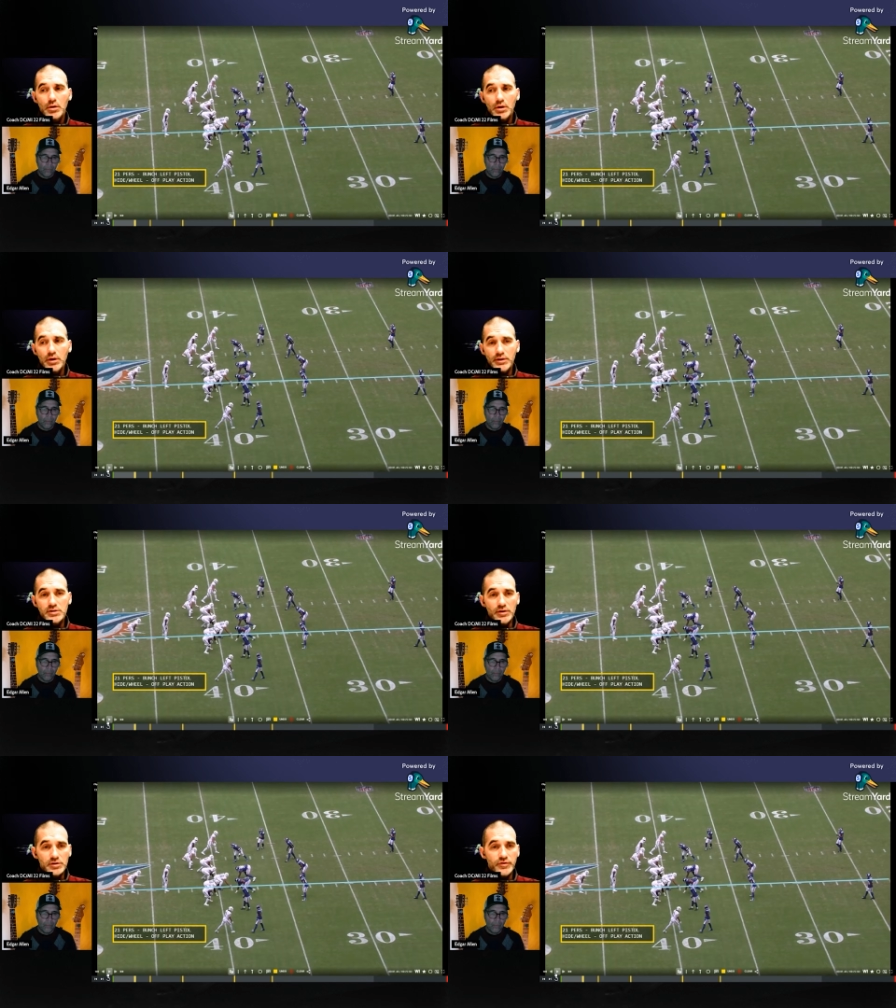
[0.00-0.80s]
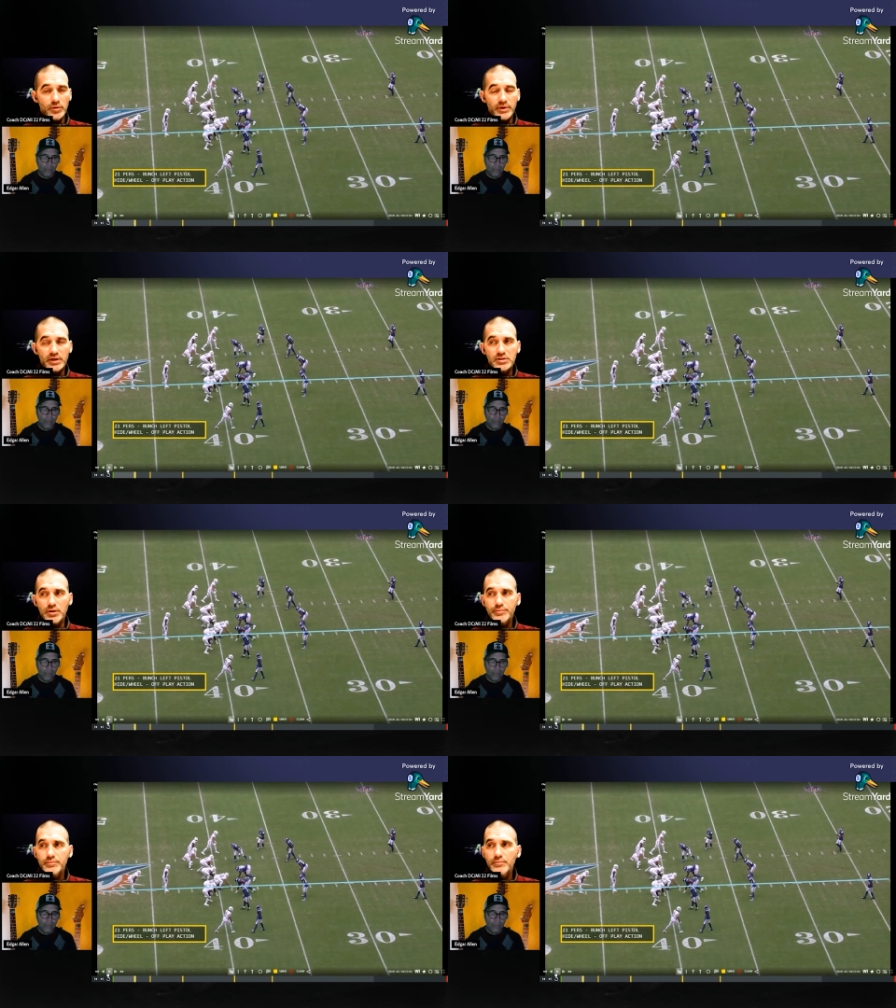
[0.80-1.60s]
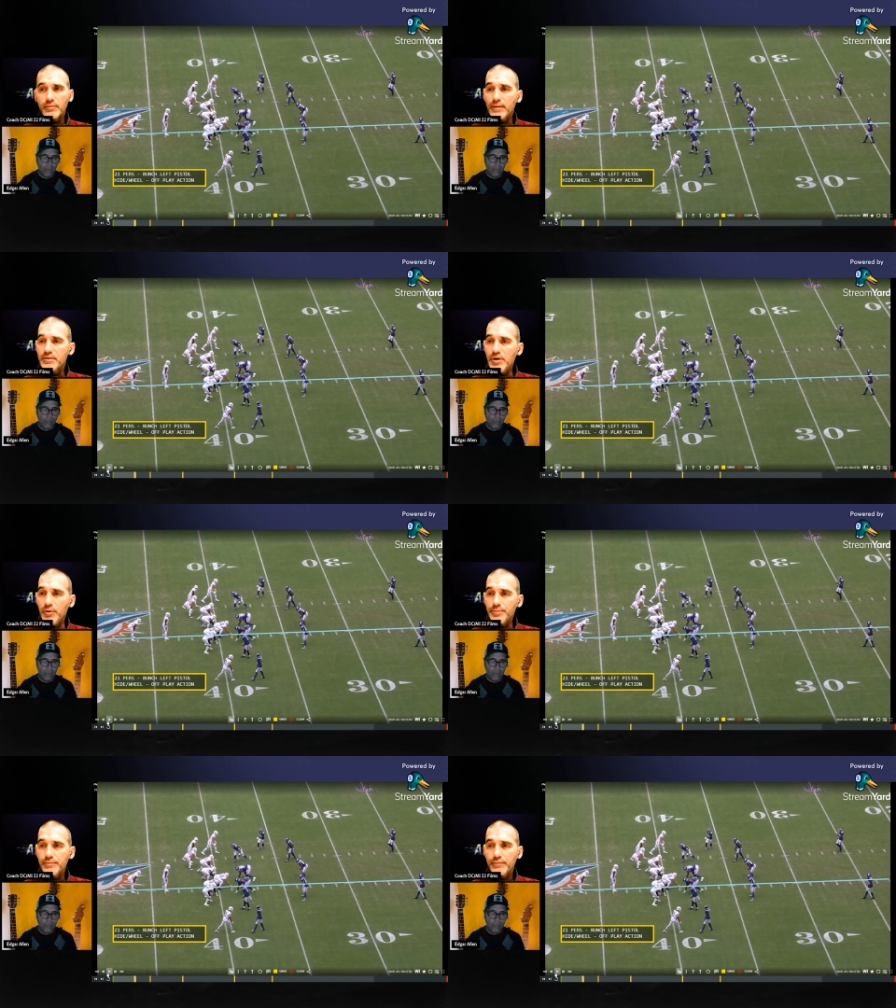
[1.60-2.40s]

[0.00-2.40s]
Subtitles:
at least in this film that I saw. So